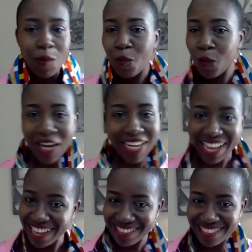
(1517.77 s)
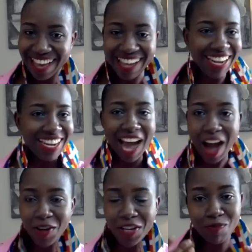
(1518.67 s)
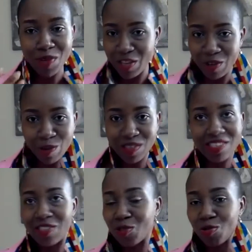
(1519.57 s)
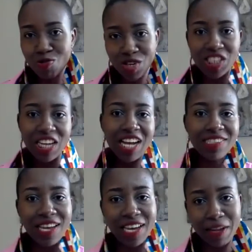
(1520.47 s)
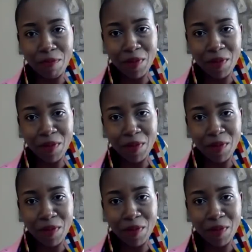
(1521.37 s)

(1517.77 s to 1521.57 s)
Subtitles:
What is that and how can we use it to reach our target